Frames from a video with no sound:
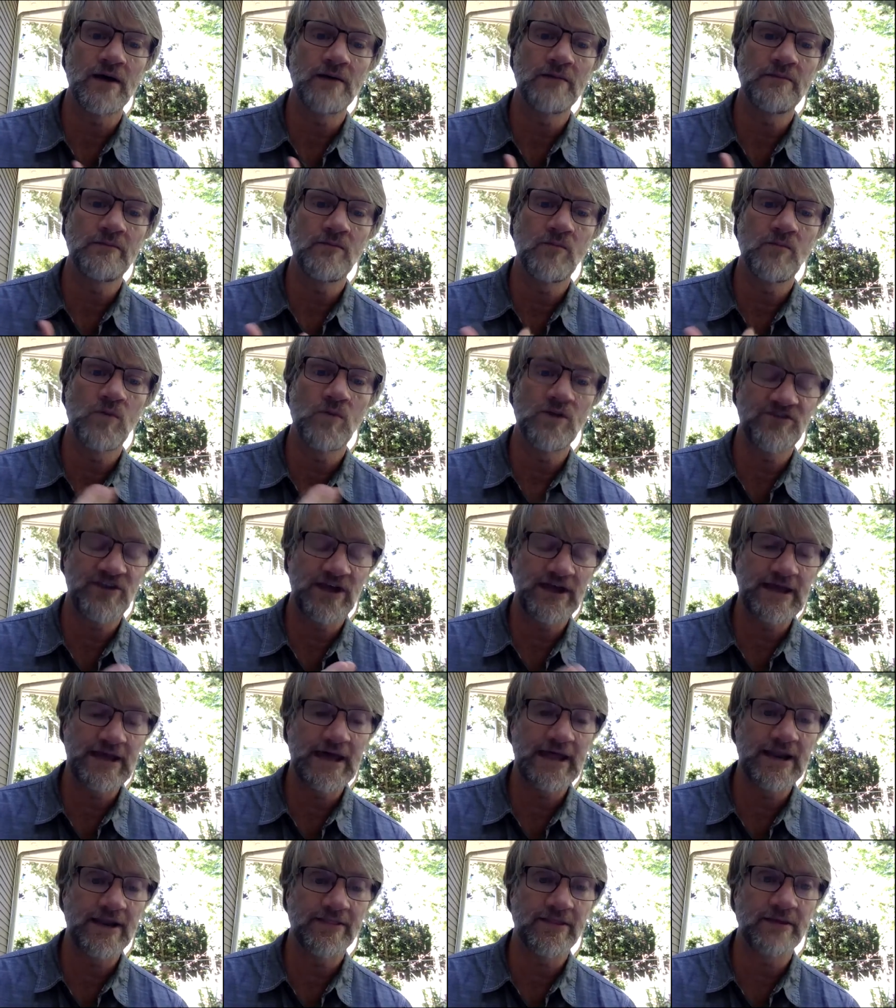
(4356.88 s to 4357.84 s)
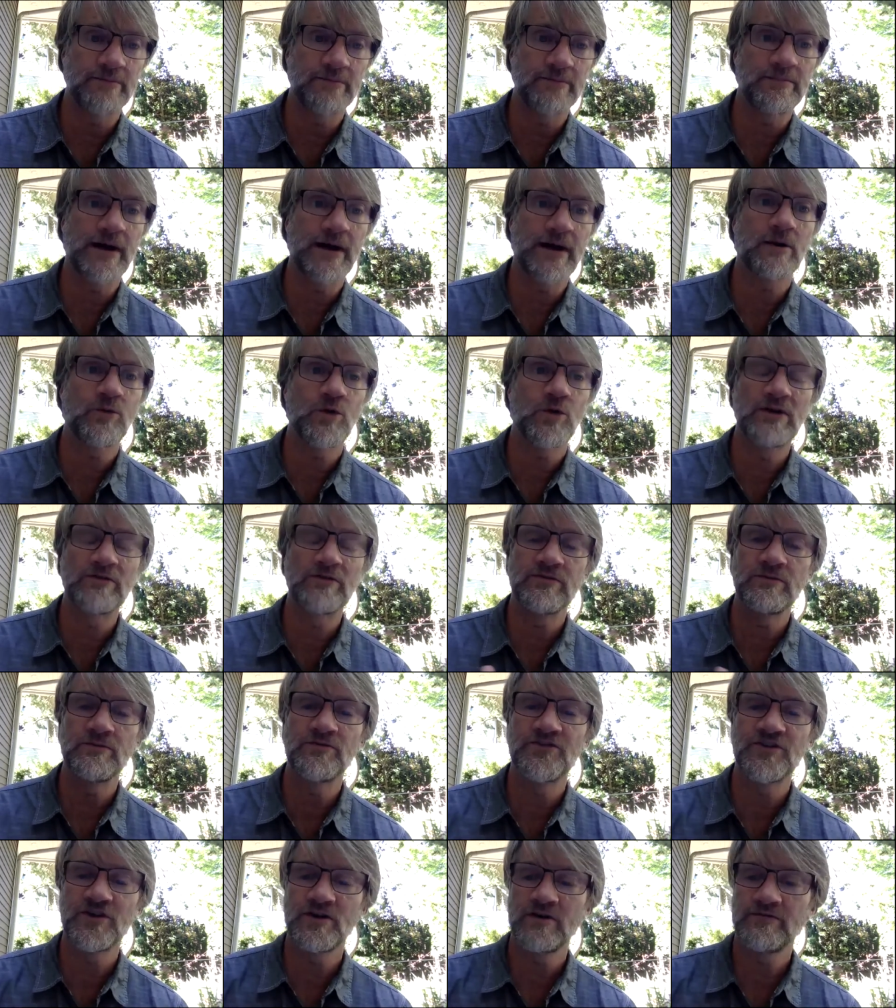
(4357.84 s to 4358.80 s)
once I get it, the PowerPoint
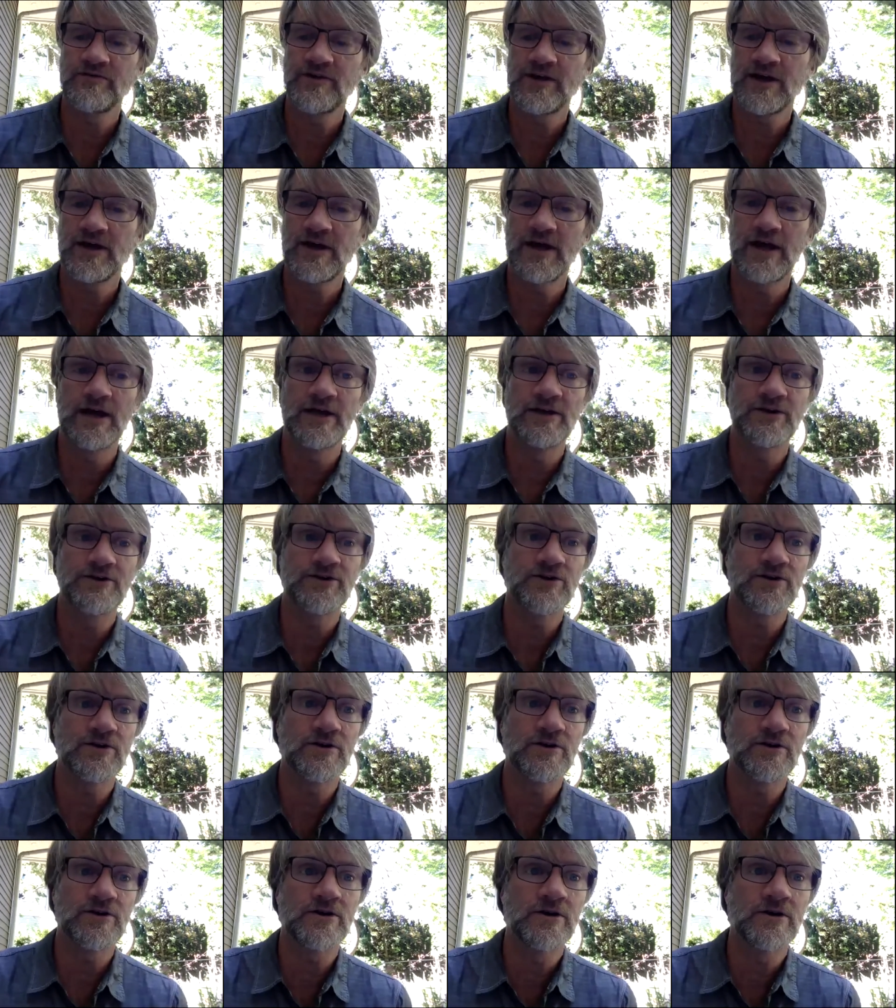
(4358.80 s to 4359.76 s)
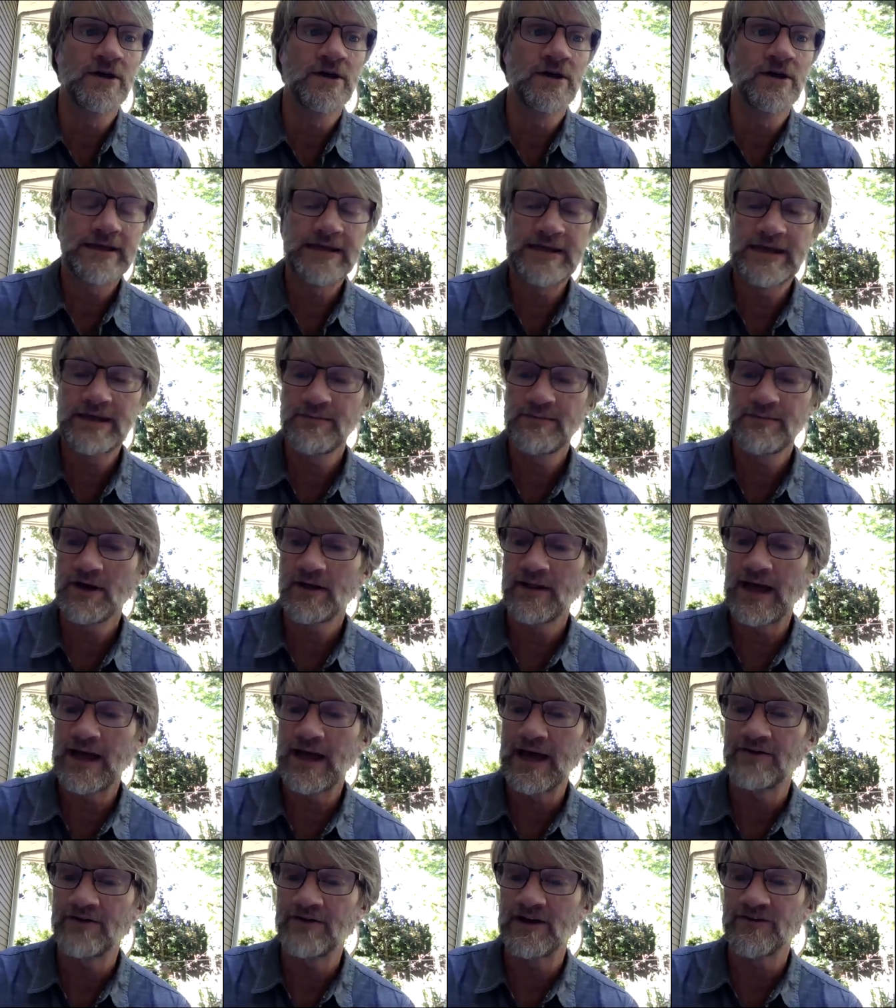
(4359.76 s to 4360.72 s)
from Sylvia and her email
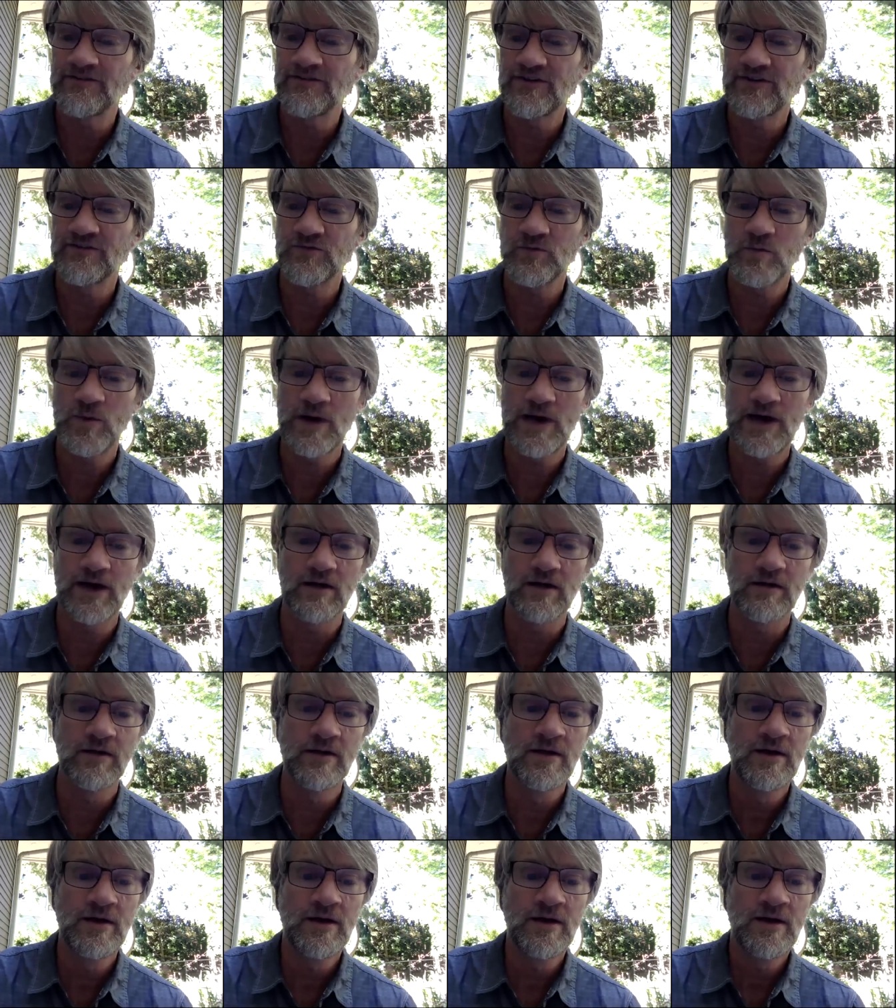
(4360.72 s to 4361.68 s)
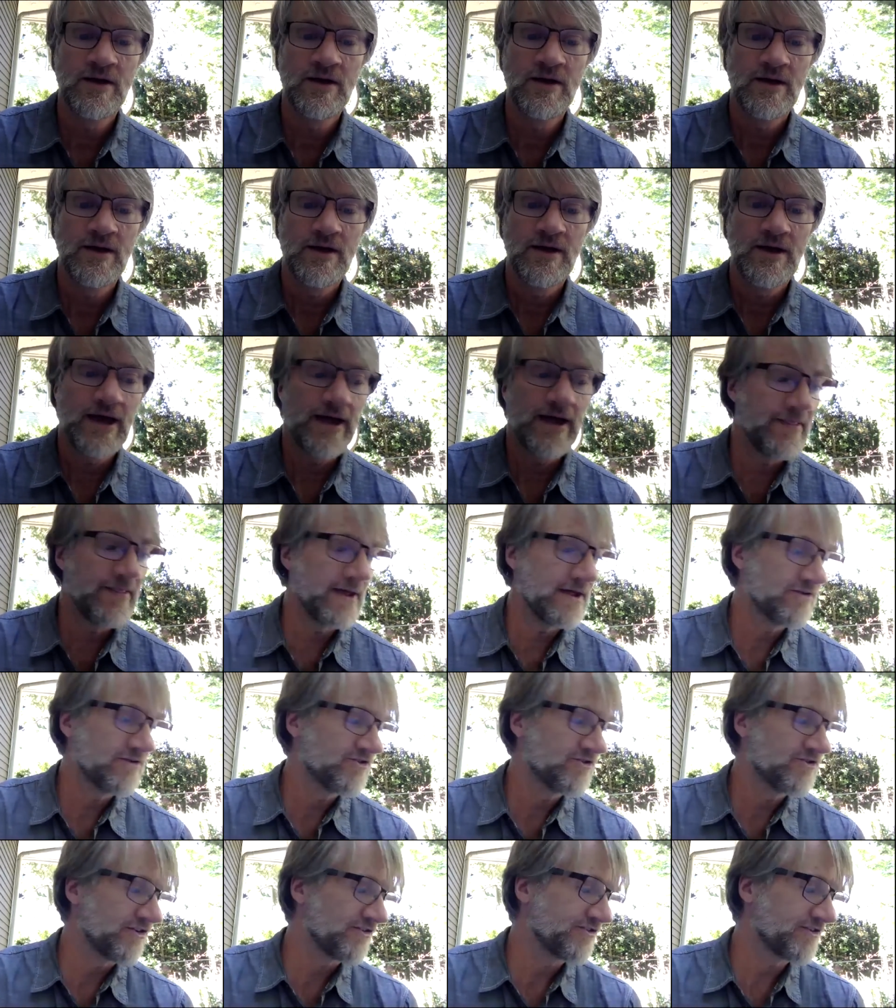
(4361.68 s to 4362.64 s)
address as well. And then
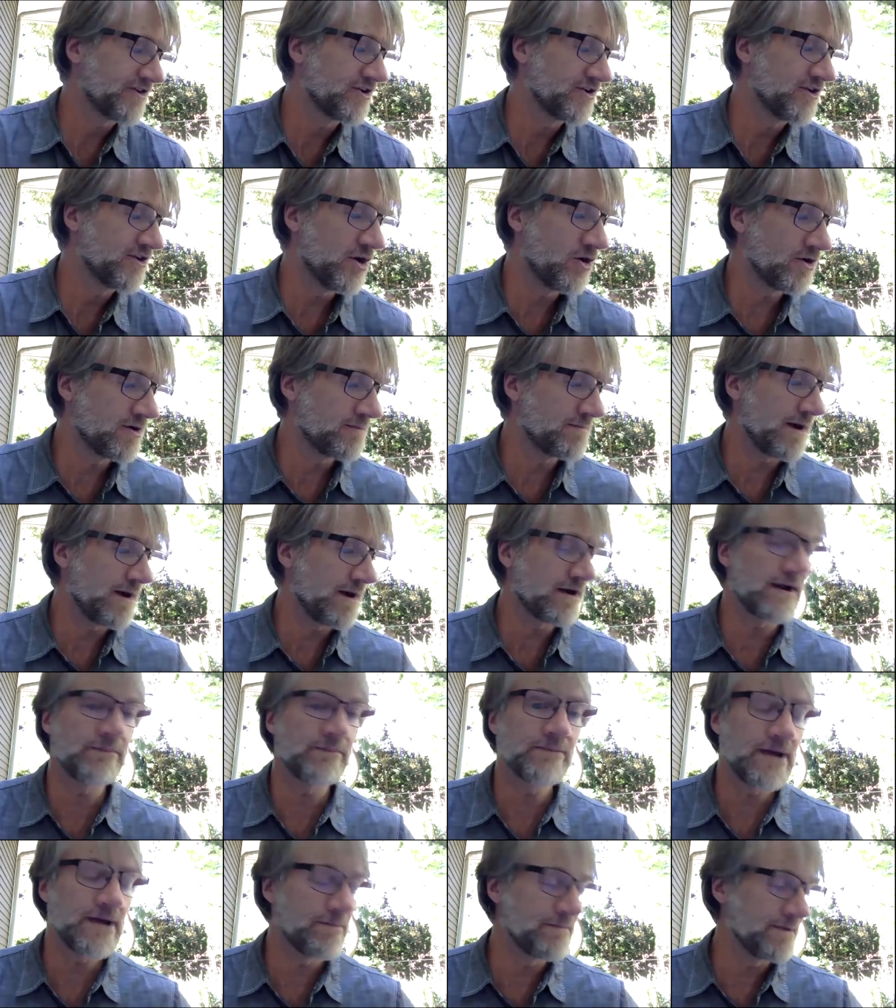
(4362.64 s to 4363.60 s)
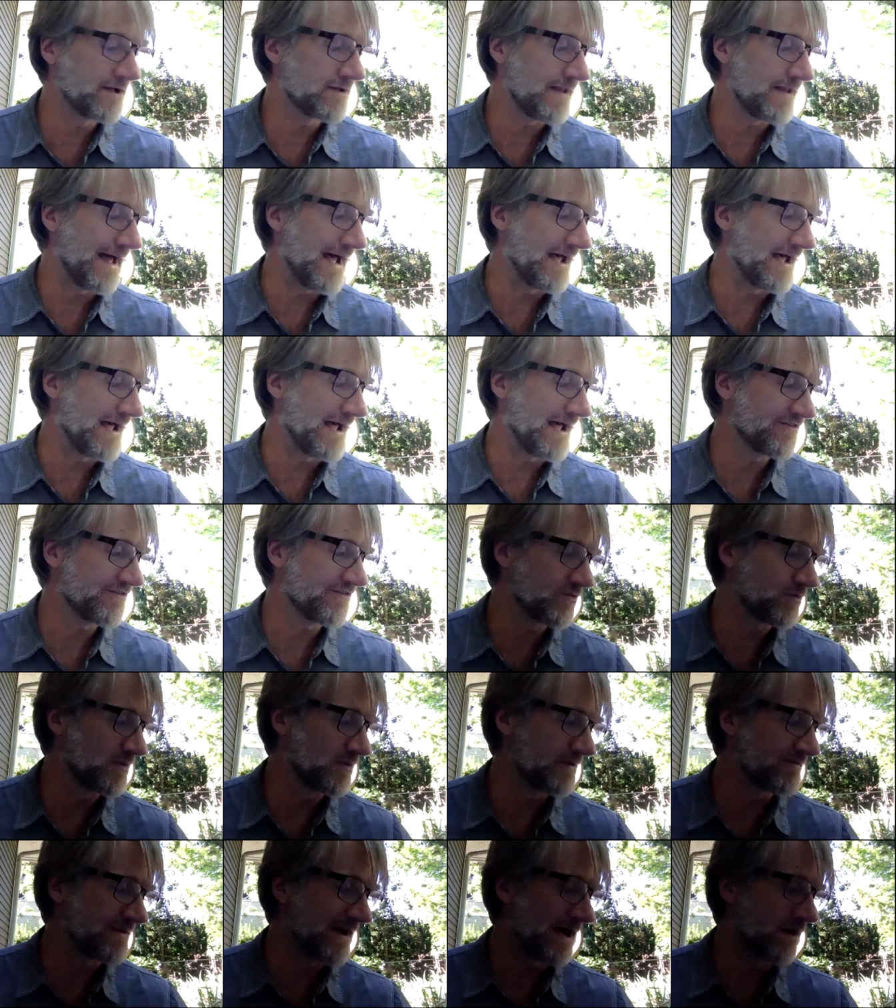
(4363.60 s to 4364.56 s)
just a note about upcoming classes.
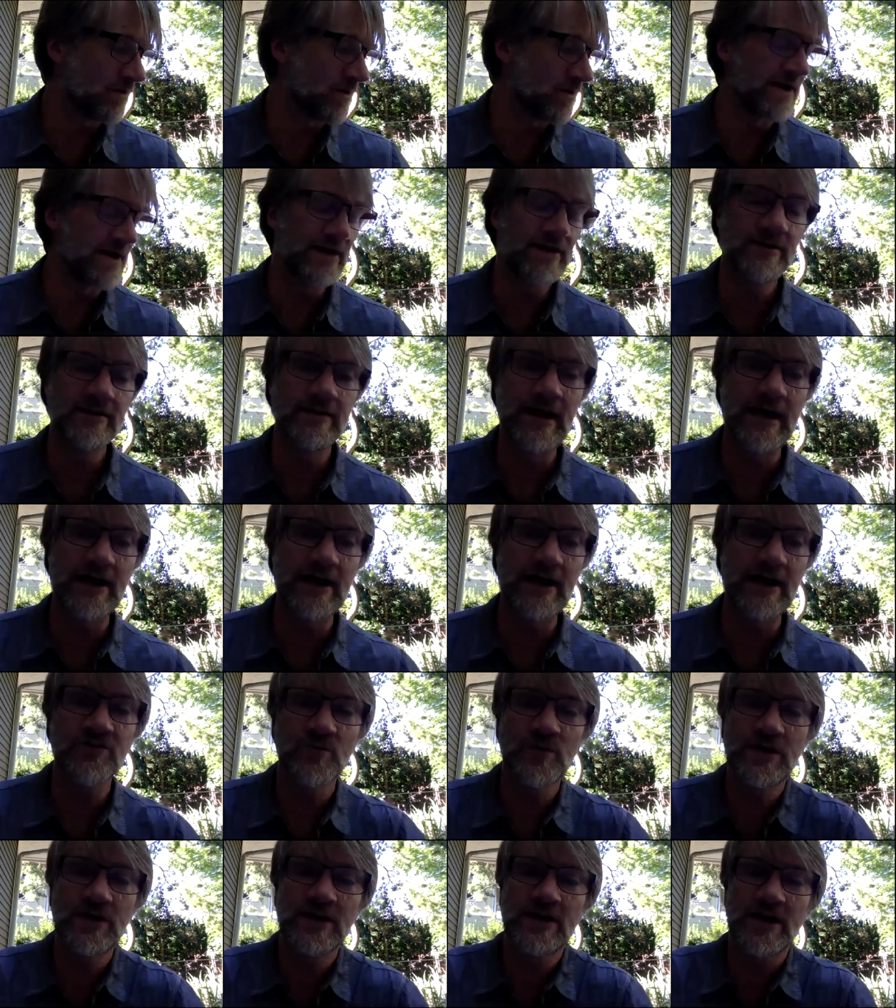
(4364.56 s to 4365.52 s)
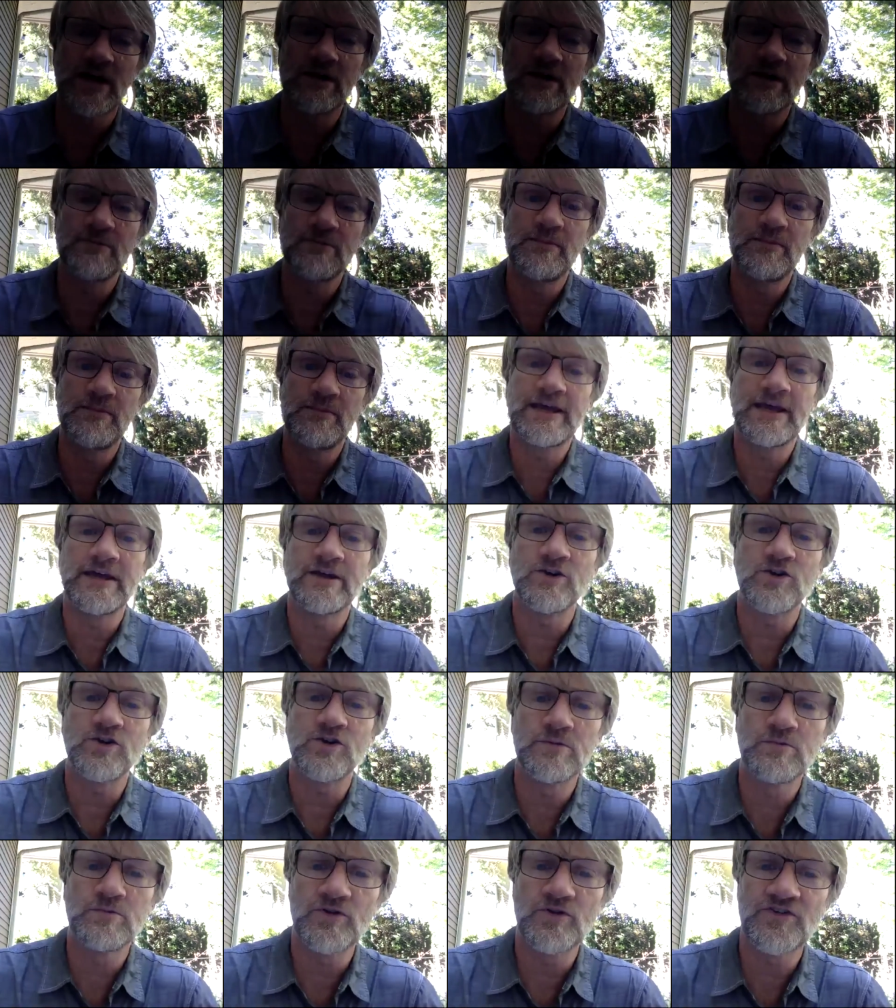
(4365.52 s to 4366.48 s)
We've got one next week on making an
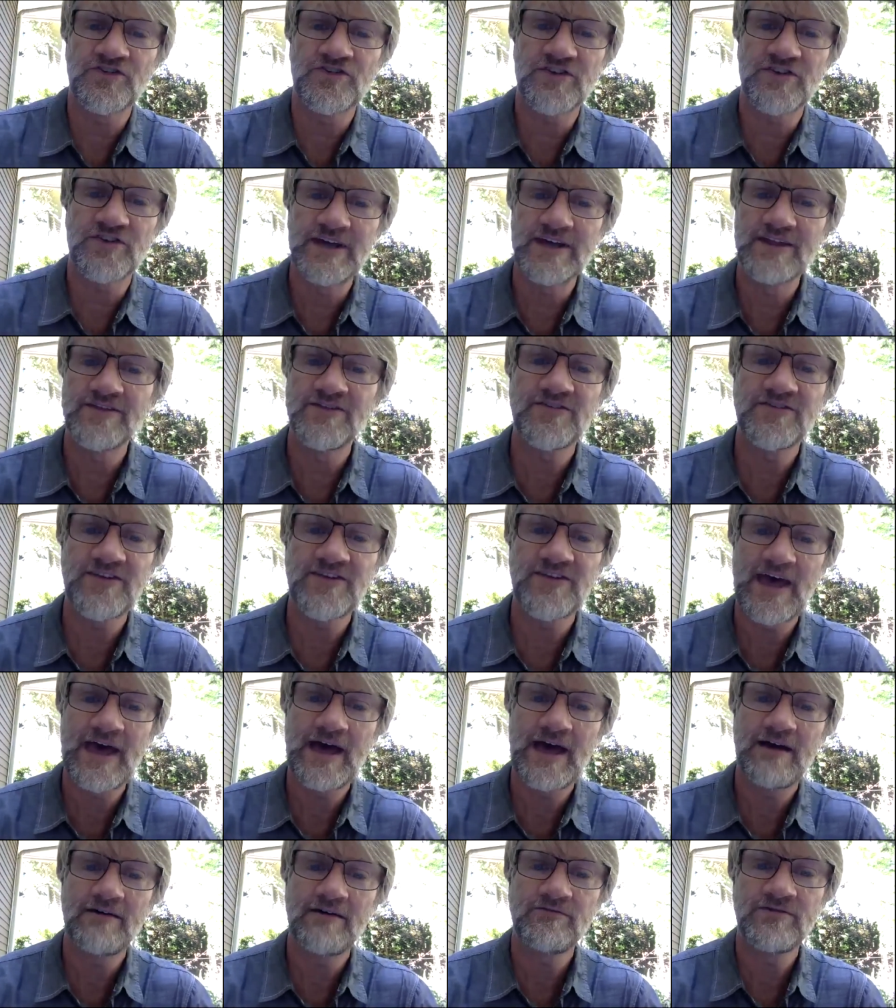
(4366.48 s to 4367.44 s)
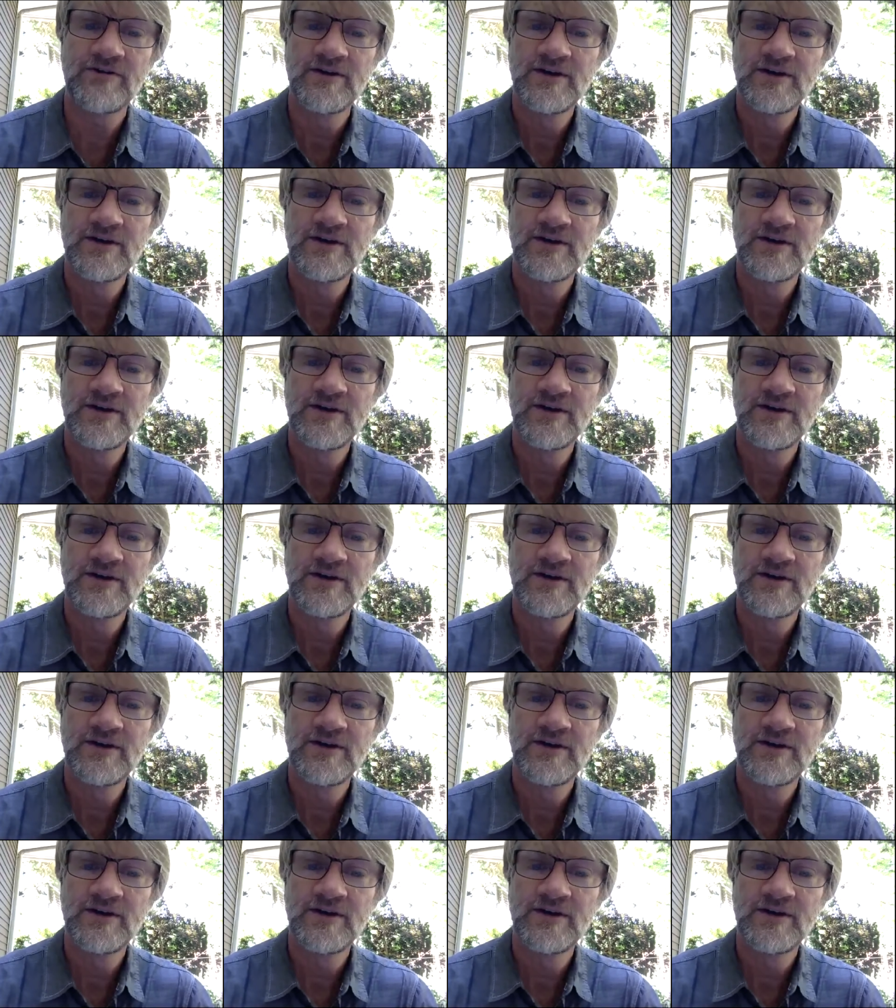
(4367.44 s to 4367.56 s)
herbal skin salve